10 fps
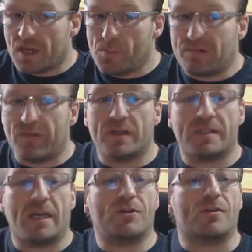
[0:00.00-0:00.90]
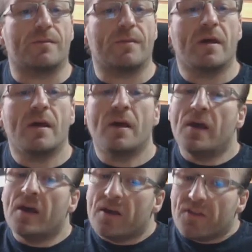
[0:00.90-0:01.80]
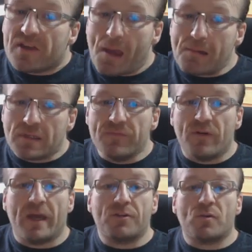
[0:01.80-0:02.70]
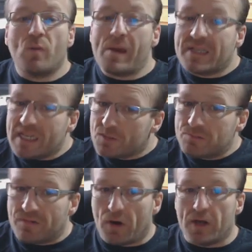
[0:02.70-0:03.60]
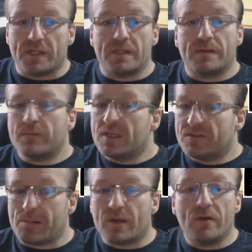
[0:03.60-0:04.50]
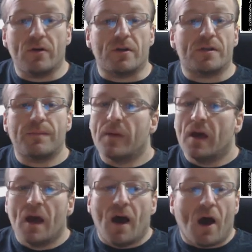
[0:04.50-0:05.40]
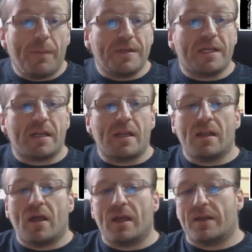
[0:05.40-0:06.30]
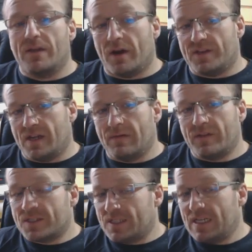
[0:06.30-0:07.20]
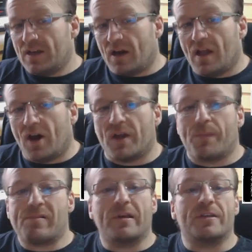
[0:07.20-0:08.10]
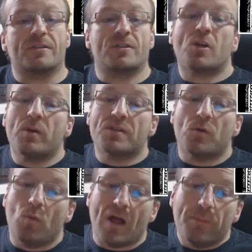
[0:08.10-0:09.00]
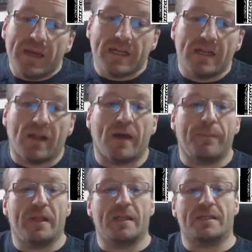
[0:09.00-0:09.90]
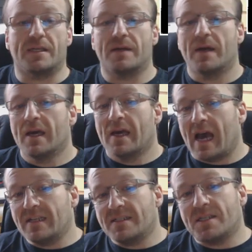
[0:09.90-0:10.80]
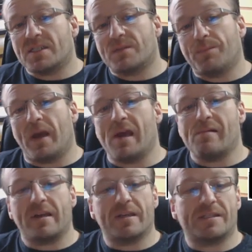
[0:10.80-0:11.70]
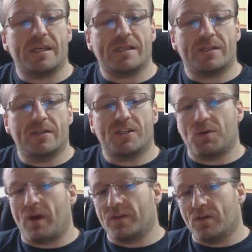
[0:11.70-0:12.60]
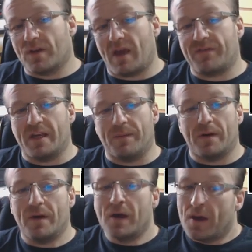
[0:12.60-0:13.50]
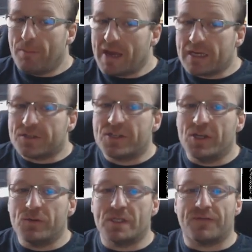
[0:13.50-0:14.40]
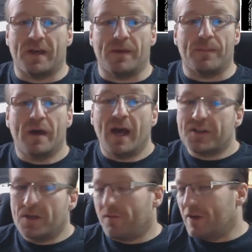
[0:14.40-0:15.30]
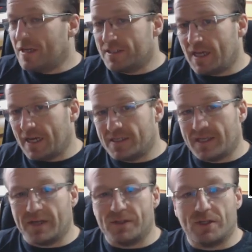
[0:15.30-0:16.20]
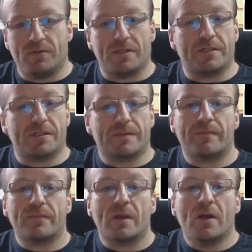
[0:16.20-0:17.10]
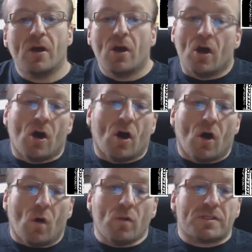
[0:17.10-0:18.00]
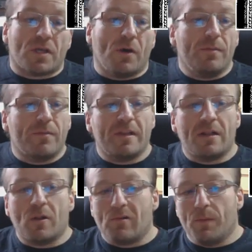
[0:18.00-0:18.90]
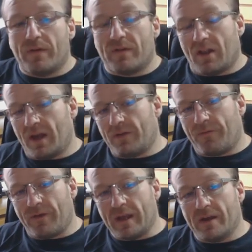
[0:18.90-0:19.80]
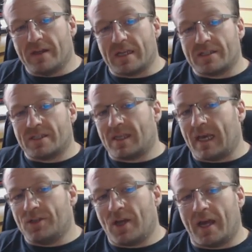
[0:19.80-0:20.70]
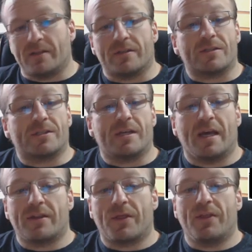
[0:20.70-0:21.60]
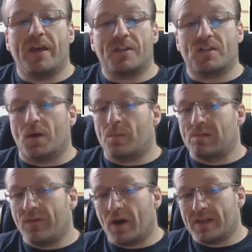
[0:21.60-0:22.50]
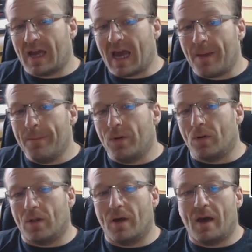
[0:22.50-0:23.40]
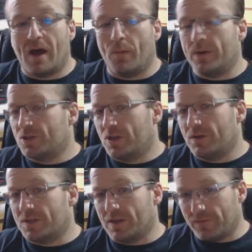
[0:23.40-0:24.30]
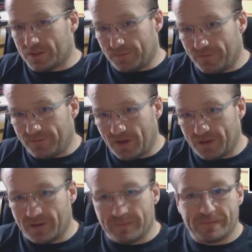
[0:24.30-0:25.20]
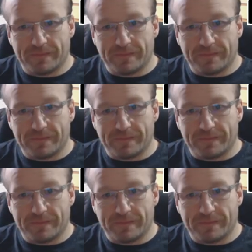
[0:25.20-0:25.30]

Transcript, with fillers: to improvisation. The character information where it is provided is very good, I particularly like the idea of the senile high priest, who is a well-meaning liability, and his despairing assistants who have to look after him, make excuses for him, and cover his day-to-day duties. Also, the little group of light-fingered stagehands at the theatre provide ample opportunity for some fun.